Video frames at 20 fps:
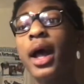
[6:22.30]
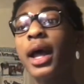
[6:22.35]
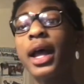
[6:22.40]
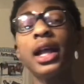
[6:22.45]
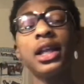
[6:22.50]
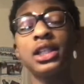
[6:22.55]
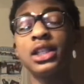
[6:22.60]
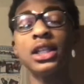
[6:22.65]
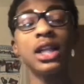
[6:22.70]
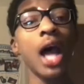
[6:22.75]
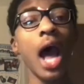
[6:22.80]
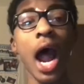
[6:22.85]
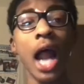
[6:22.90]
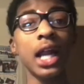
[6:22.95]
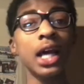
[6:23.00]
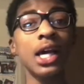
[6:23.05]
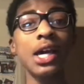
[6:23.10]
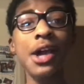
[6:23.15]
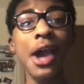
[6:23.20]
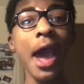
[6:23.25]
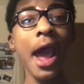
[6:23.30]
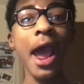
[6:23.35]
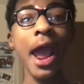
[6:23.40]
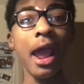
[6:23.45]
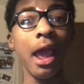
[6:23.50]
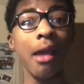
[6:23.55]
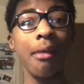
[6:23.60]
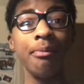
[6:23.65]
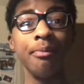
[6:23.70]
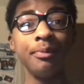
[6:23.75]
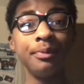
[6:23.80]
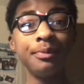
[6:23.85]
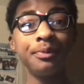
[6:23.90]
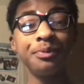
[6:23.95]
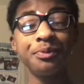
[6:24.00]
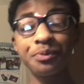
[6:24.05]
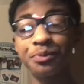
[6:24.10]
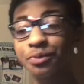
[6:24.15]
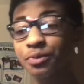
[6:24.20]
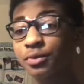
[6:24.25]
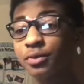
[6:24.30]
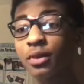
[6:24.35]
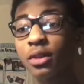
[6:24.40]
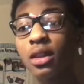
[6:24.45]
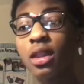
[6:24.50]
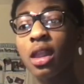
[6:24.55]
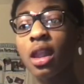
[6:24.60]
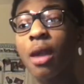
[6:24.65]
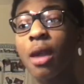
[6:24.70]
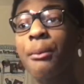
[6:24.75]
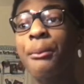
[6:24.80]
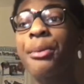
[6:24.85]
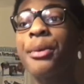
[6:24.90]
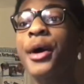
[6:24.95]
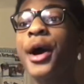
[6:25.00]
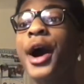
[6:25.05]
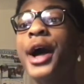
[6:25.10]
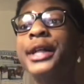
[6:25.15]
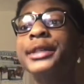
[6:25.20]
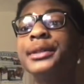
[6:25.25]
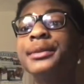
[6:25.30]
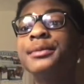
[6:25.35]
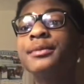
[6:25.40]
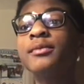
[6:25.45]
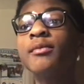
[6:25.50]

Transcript: it's not a game. But